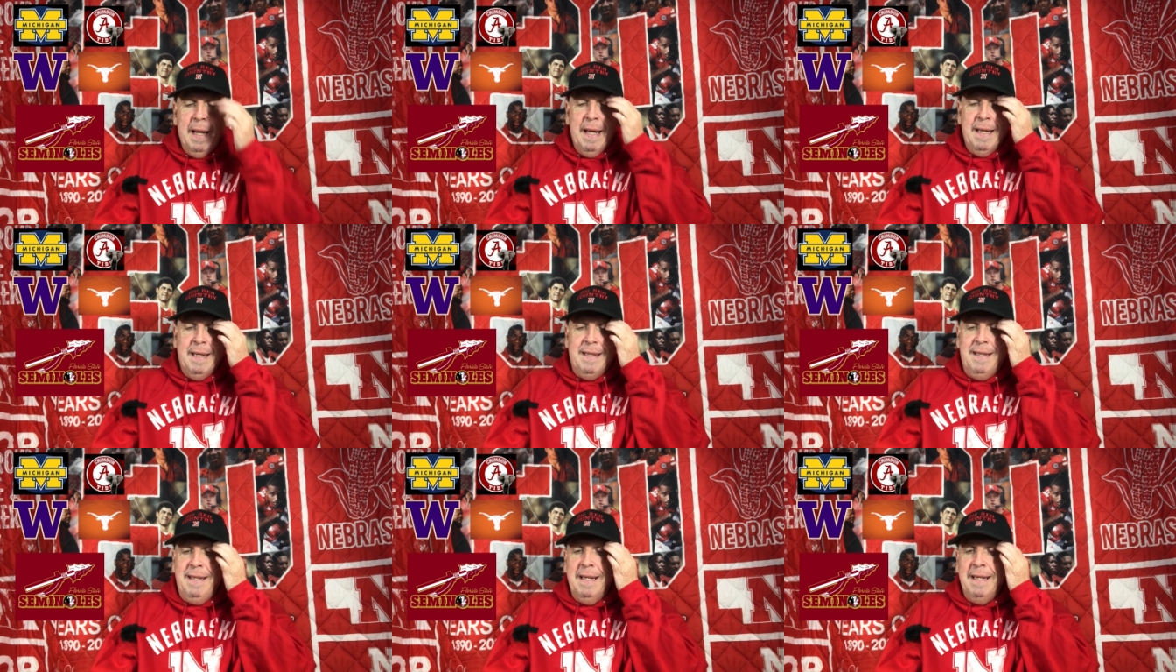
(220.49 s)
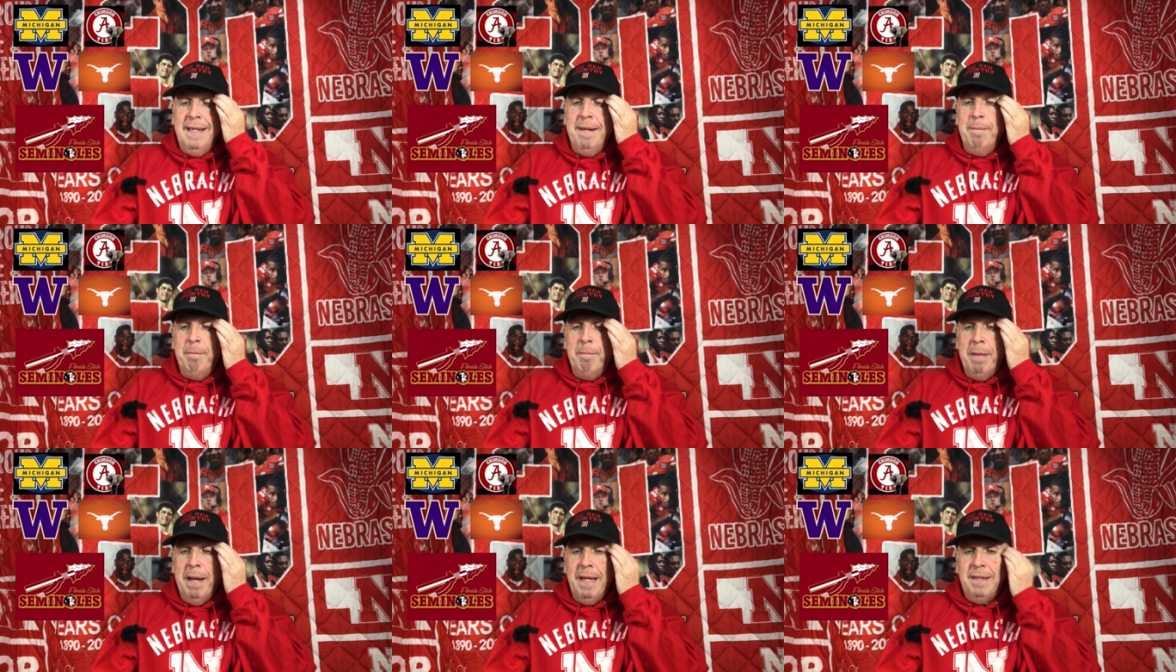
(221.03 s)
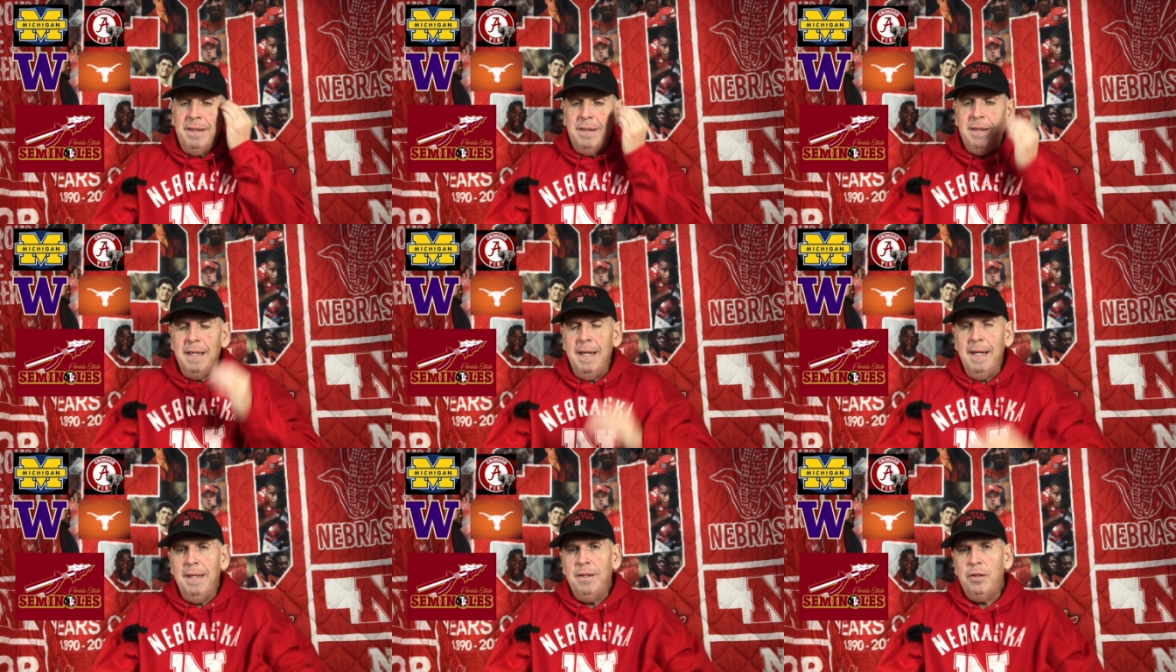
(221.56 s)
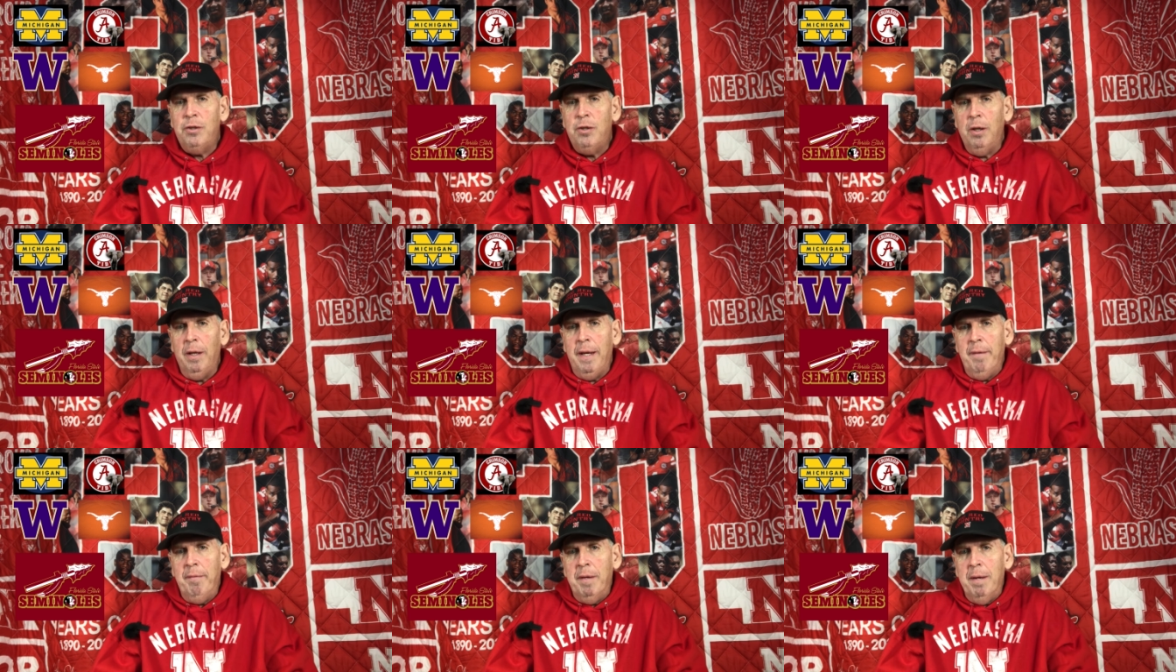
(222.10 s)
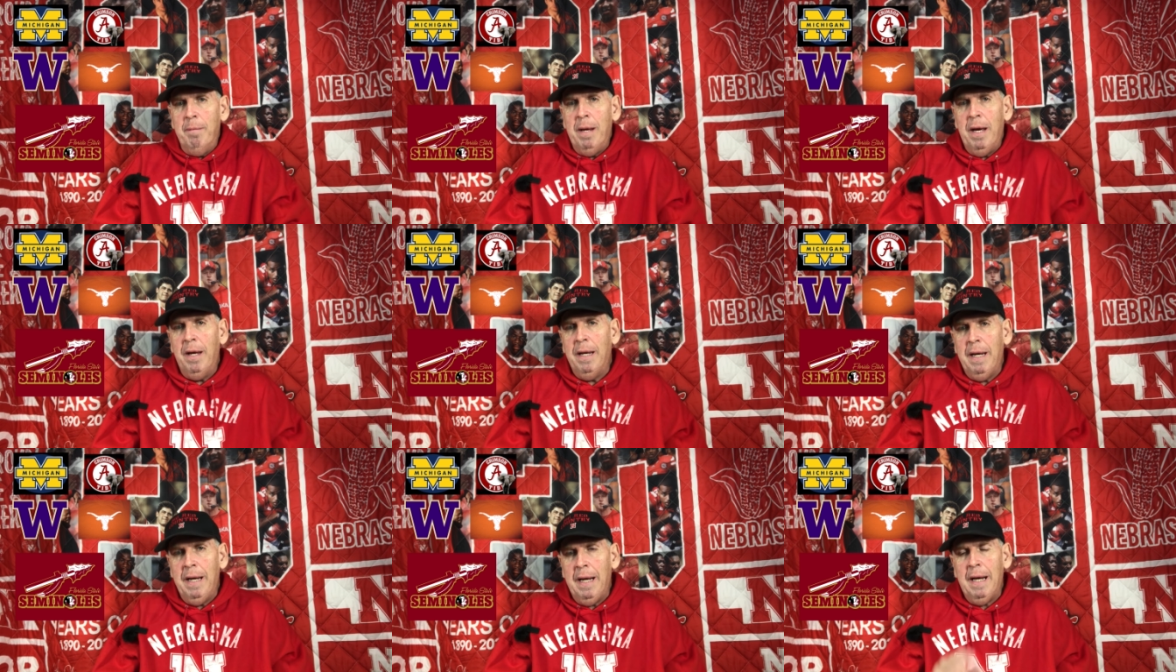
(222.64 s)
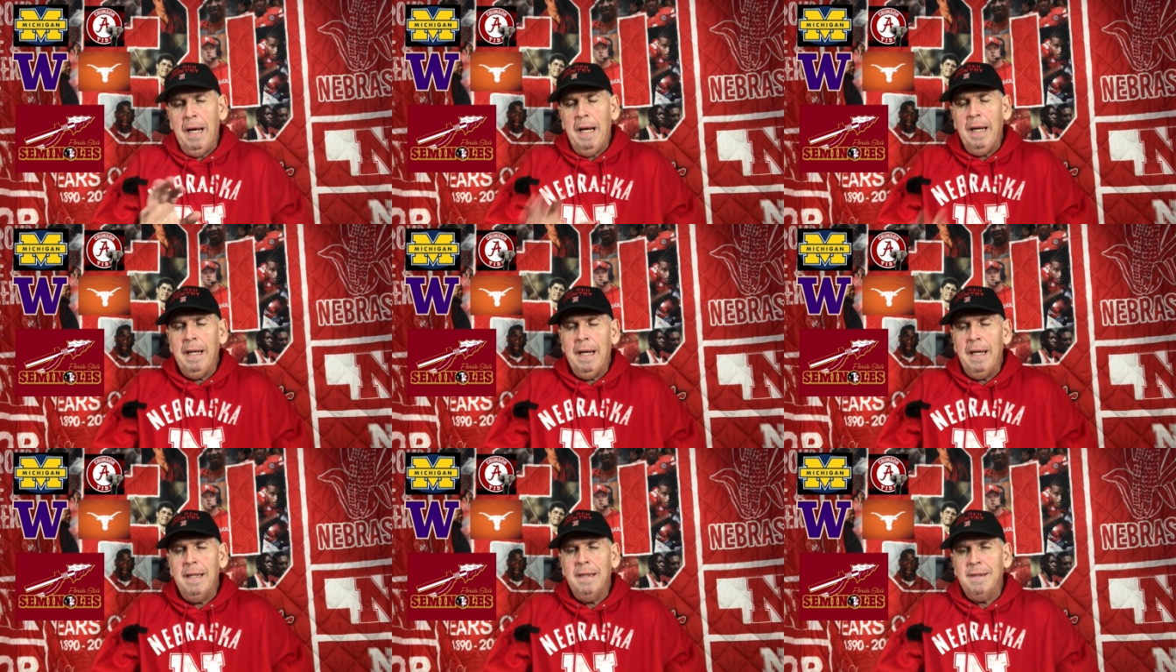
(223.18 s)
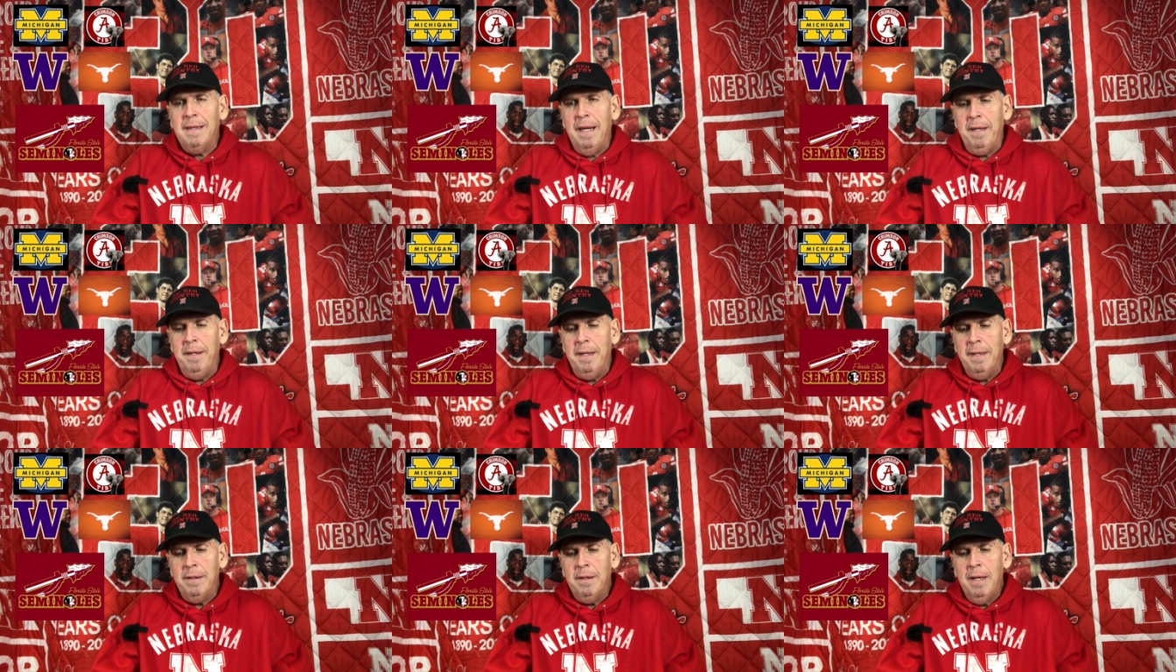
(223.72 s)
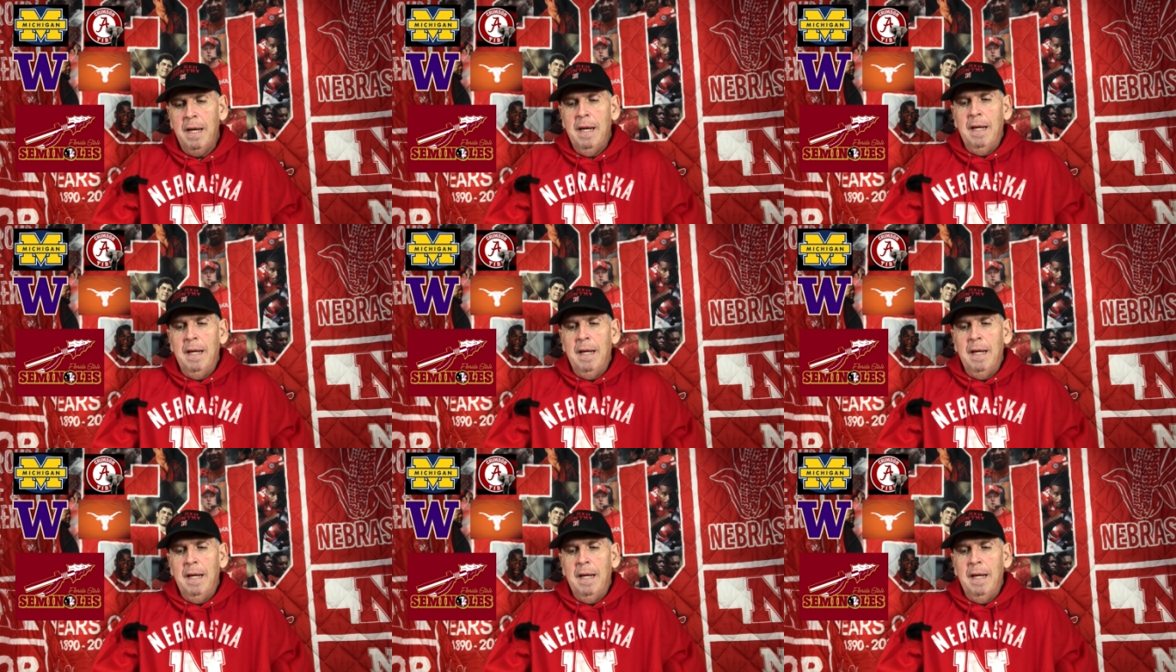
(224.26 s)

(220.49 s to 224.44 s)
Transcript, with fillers: It didn't make sense to leave them out. And I, I got to say this.